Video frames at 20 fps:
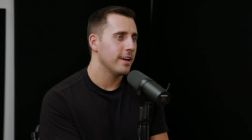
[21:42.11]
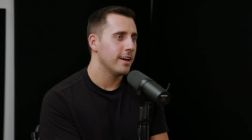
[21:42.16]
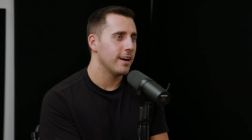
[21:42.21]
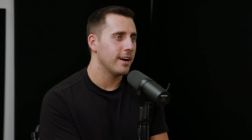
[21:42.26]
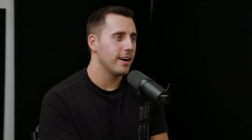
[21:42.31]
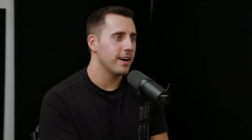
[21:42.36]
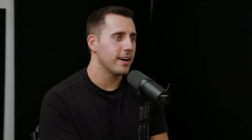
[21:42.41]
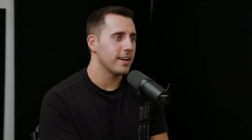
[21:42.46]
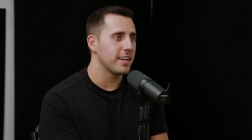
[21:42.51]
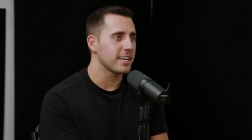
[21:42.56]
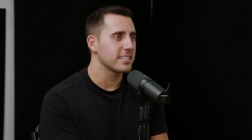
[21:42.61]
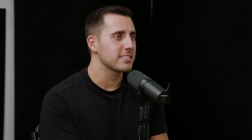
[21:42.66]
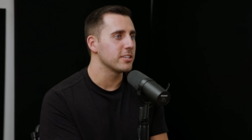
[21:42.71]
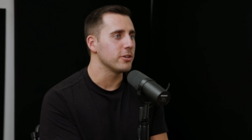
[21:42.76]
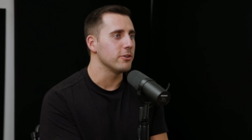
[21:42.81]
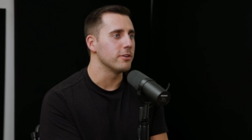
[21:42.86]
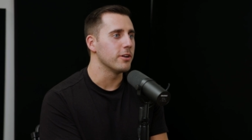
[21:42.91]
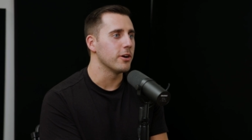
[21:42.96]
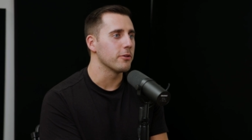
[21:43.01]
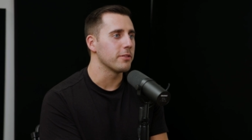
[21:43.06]
Next
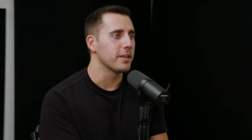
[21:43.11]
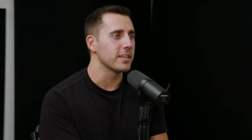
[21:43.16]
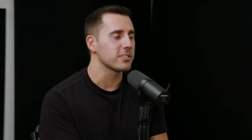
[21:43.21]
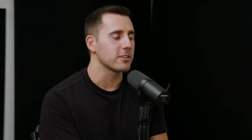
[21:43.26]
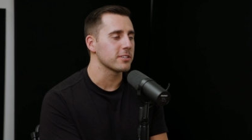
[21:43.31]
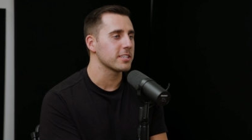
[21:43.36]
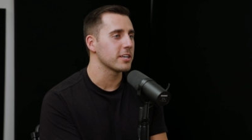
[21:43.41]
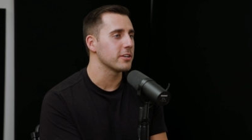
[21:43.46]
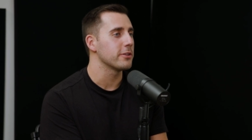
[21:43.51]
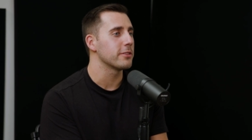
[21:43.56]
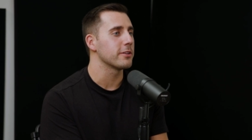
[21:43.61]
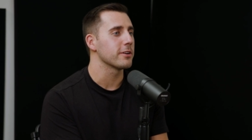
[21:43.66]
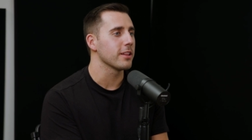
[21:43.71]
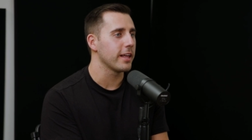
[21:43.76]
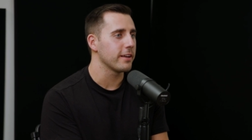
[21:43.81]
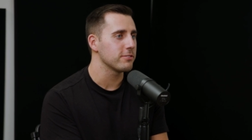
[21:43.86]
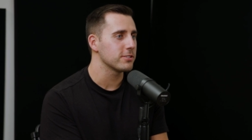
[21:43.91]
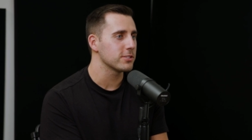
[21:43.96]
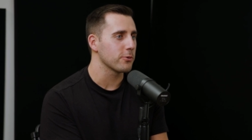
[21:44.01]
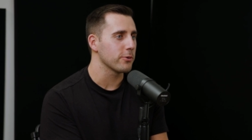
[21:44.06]
thing you know, they start telling you their
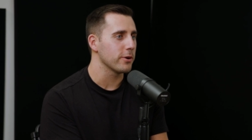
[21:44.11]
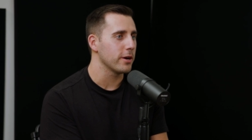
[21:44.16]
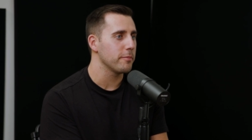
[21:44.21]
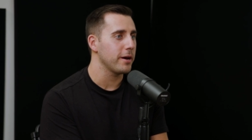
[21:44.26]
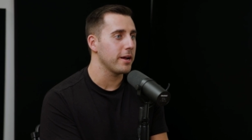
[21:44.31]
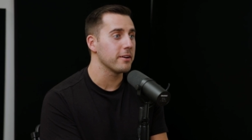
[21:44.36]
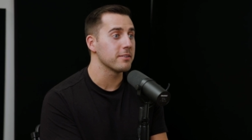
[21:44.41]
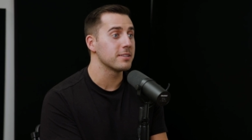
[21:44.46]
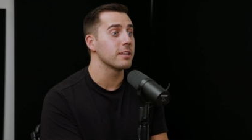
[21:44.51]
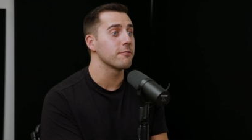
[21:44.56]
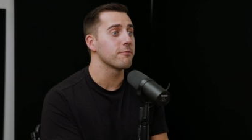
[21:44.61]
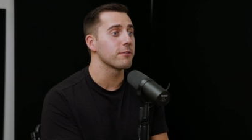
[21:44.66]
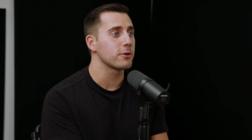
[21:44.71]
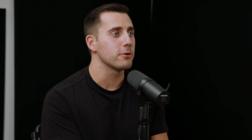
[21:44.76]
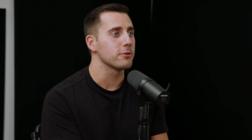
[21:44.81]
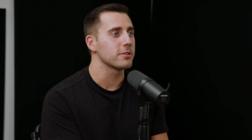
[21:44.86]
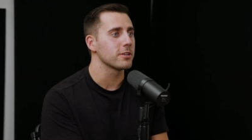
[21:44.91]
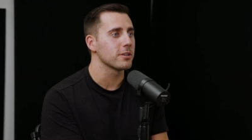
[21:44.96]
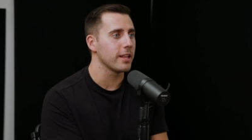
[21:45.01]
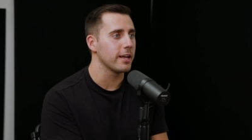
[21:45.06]
life story about how
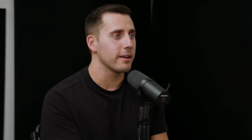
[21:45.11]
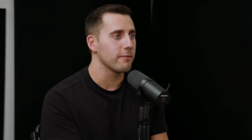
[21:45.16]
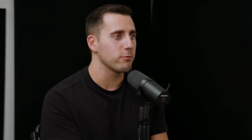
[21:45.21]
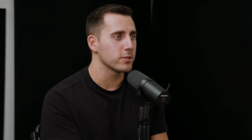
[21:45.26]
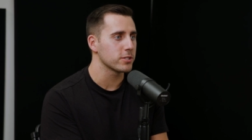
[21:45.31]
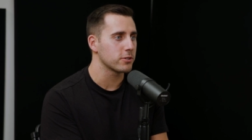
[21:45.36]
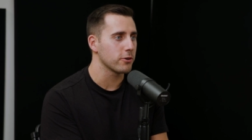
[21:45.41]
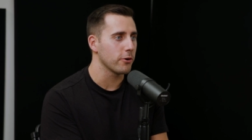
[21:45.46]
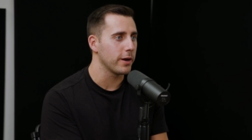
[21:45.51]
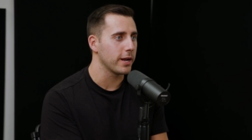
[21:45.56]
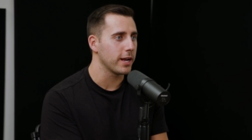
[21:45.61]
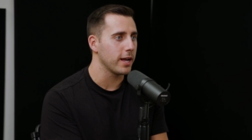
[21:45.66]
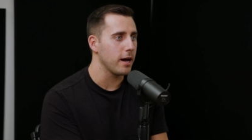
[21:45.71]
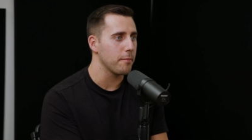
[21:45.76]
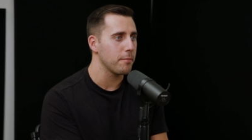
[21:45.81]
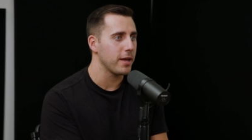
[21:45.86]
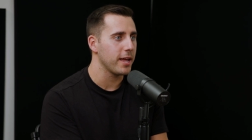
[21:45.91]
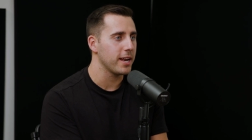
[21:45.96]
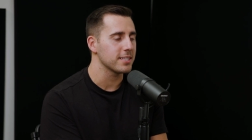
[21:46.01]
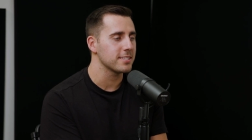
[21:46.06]
difficult their life was growing
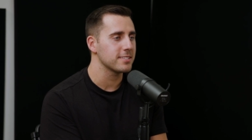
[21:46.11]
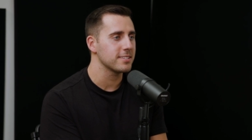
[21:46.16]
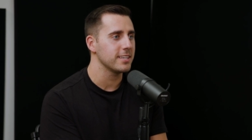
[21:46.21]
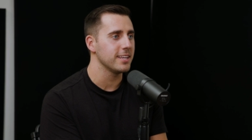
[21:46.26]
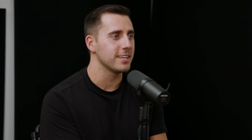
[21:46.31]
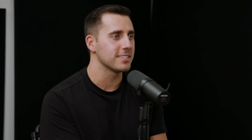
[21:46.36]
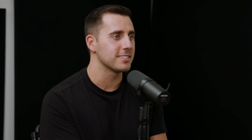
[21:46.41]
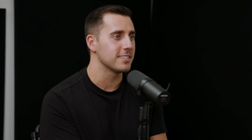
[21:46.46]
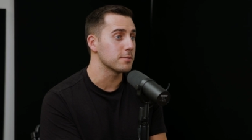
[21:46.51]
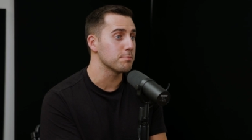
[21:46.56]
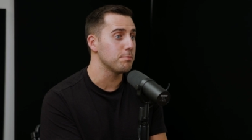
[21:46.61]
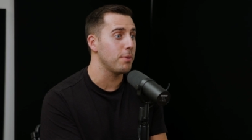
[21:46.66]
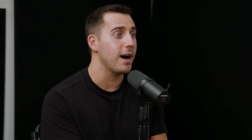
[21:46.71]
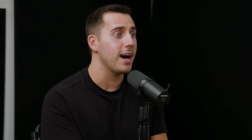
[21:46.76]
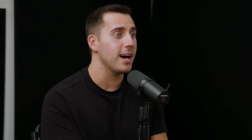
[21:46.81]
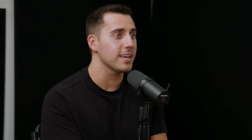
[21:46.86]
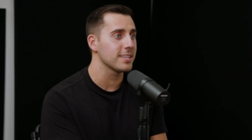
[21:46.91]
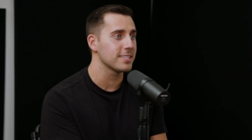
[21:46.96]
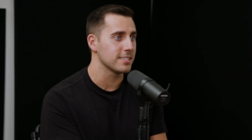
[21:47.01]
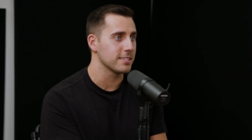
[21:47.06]
up. And it's seen as this
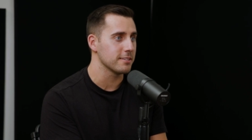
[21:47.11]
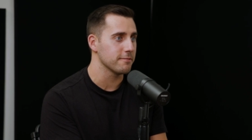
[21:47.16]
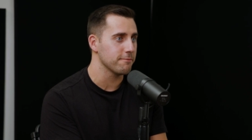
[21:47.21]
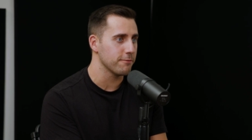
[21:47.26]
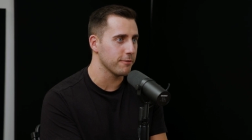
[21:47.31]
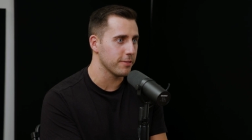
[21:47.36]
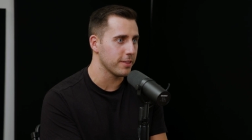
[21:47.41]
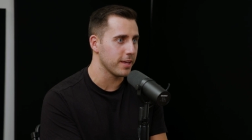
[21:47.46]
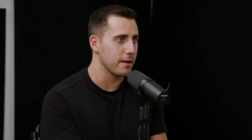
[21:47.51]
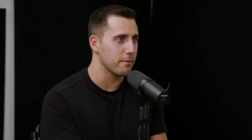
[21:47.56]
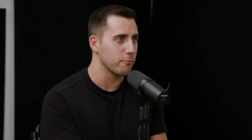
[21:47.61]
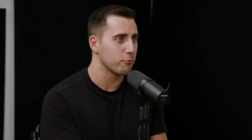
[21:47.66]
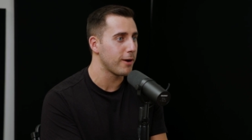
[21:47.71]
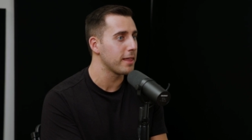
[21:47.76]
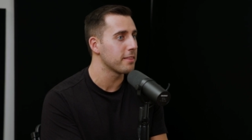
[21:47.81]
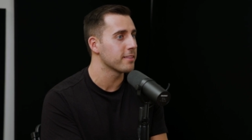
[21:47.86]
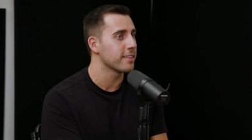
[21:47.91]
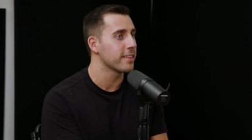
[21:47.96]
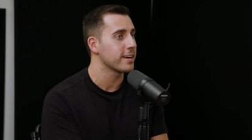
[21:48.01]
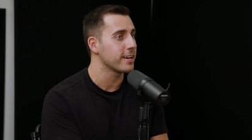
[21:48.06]
positive for them
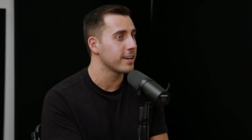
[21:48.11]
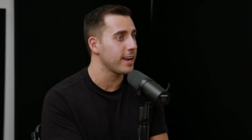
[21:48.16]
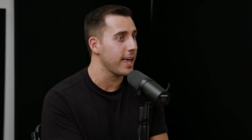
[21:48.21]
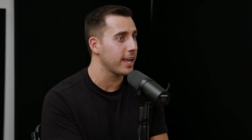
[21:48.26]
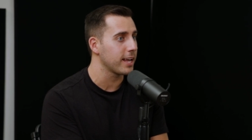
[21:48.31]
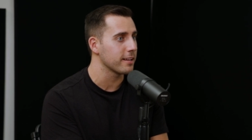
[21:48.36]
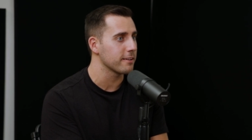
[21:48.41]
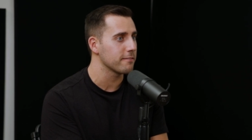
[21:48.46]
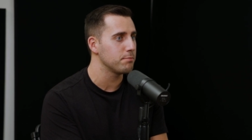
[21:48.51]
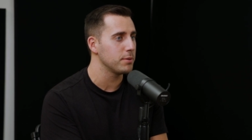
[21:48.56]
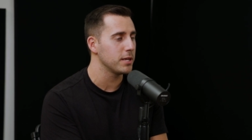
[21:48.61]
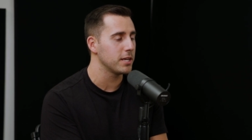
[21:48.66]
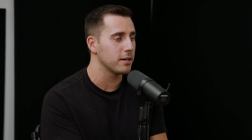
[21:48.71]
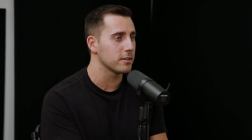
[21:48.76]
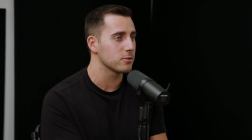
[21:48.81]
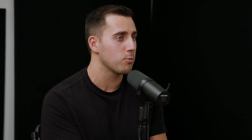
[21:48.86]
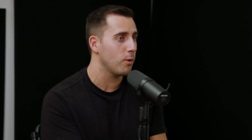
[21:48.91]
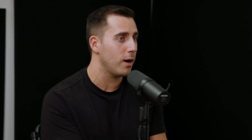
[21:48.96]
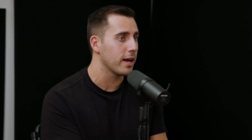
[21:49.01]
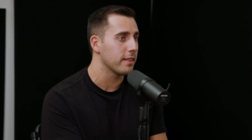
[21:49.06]
rather than a negative,
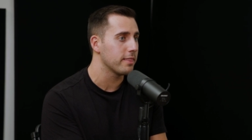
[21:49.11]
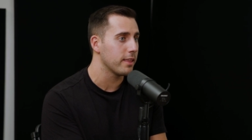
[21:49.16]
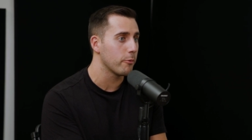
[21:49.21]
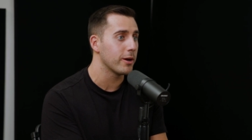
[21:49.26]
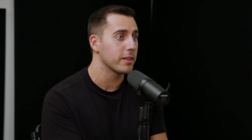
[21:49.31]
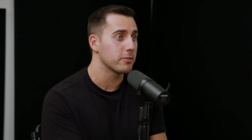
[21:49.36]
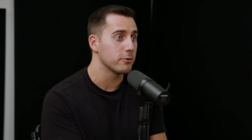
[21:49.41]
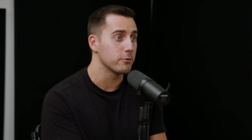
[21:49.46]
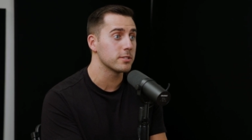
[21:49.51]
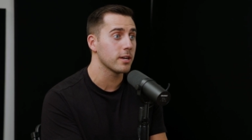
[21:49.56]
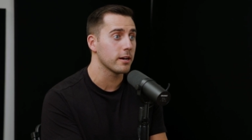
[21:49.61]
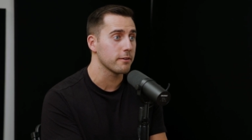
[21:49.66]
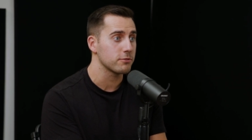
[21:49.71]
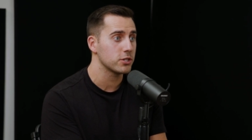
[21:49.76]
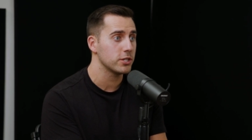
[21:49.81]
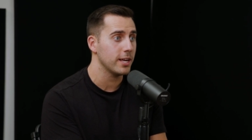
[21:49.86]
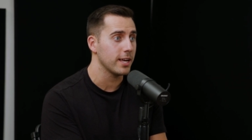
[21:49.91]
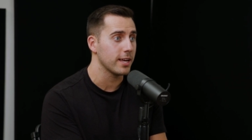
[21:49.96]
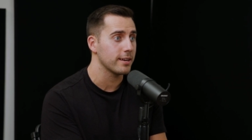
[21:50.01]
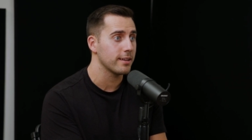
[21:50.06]
because why? They went through tough
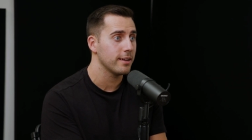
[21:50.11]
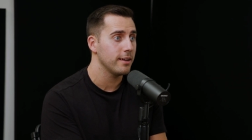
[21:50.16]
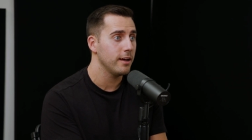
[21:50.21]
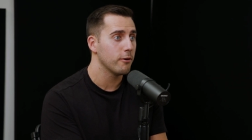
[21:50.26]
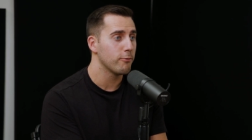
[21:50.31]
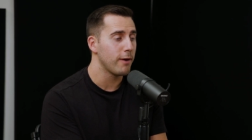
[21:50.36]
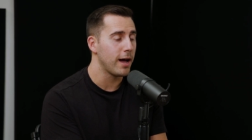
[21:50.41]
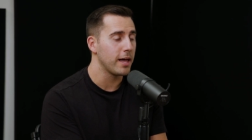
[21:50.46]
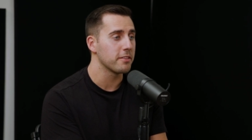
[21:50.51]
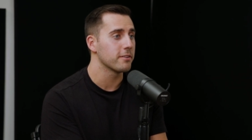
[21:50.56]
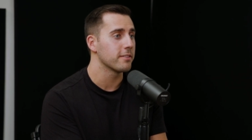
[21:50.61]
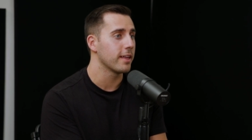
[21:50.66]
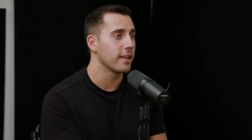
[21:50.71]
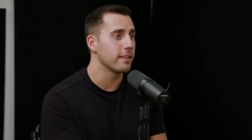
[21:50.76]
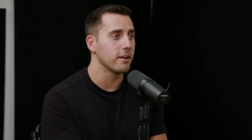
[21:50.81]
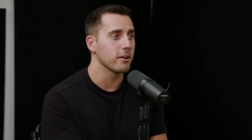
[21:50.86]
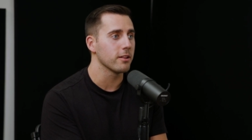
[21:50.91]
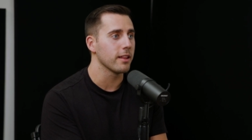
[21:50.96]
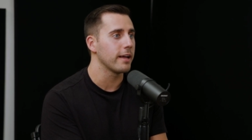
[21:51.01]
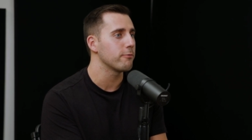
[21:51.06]
shit. Right. Rather
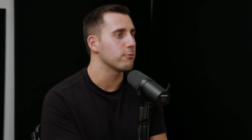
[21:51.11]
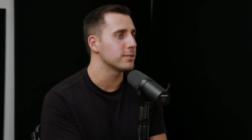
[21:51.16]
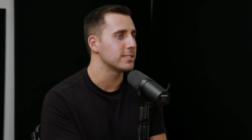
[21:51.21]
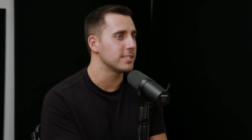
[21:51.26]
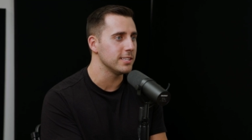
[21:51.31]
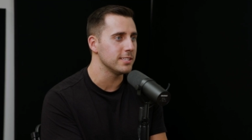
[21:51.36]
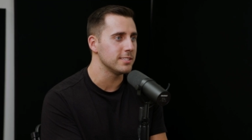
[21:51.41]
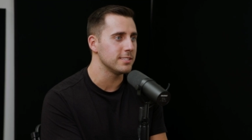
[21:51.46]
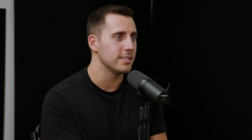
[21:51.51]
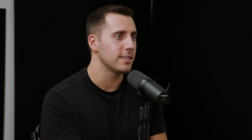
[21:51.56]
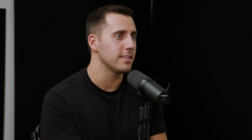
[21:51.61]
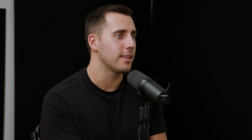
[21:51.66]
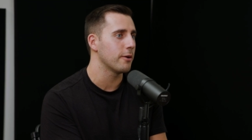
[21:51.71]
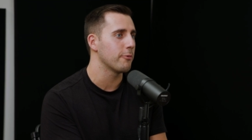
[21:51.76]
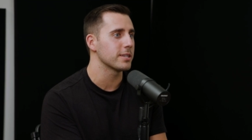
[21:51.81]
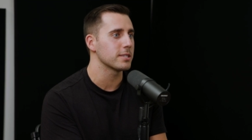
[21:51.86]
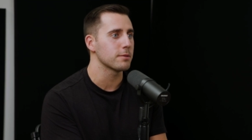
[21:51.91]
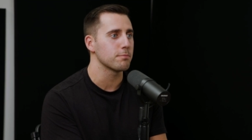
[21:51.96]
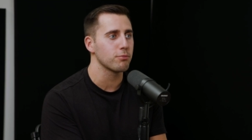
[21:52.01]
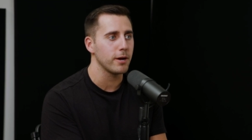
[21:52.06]
than their life was easy, they
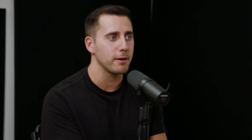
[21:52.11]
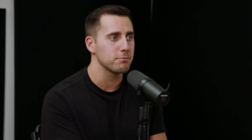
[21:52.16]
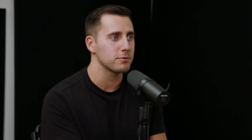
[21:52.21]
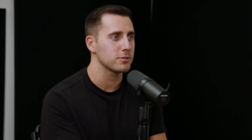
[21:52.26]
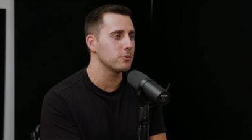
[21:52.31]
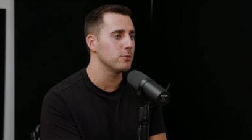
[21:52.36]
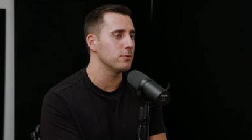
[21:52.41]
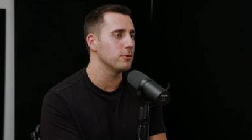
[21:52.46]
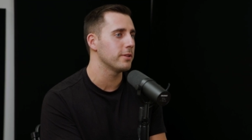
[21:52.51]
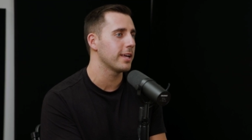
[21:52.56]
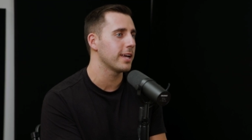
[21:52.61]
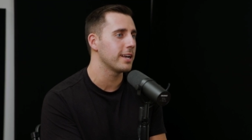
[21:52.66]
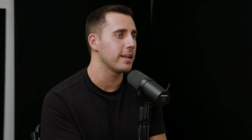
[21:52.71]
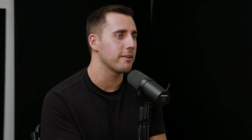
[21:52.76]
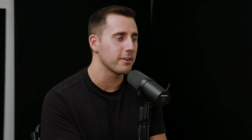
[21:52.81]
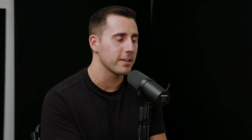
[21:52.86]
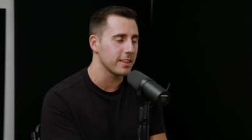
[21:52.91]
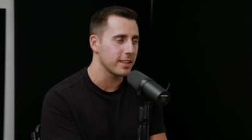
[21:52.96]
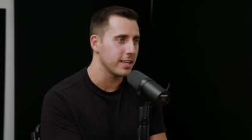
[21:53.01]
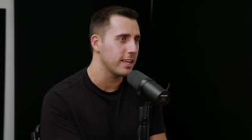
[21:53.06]
went to prep school, they had
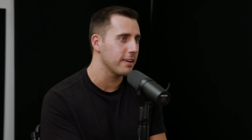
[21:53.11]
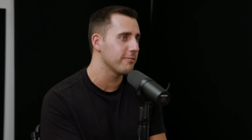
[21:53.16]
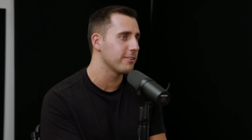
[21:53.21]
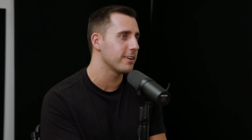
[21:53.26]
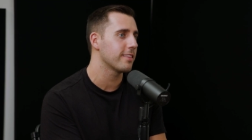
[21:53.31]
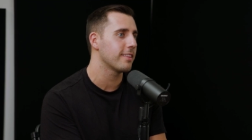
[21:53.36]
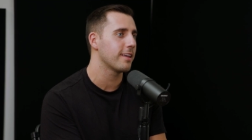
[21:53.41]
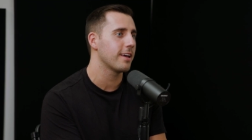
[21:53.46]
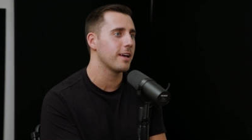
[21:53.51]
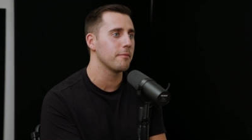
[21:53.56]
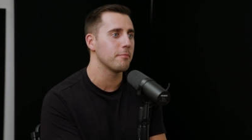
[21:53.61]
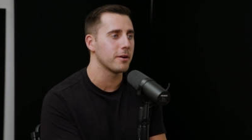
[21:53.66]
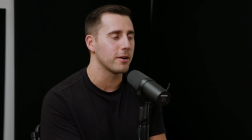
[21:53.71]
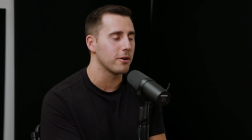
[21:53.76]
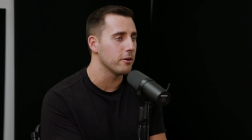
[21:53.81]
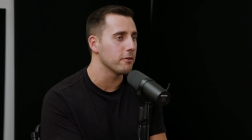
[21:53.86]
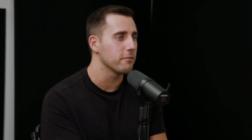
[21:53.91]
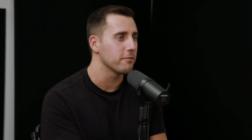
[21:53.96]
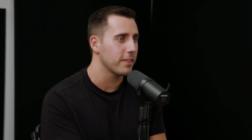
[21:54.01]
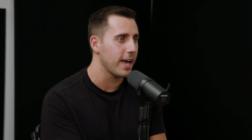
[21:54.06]
everything given to them and
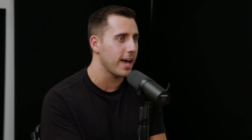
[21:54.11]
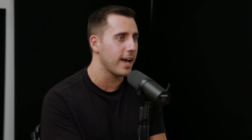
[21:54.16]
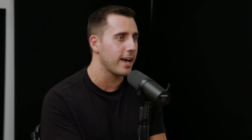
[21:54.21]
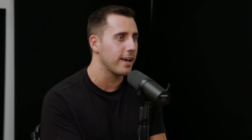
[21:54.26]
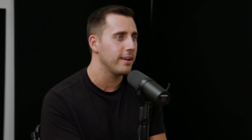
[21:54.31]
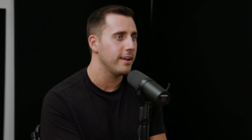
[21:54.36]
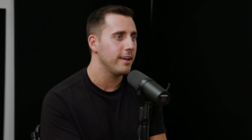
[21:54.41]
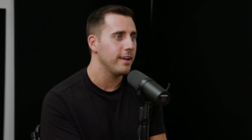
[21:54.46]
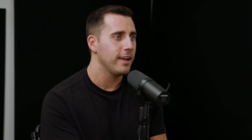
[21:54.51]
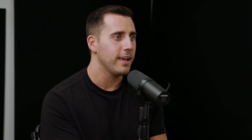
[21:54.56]
all of that.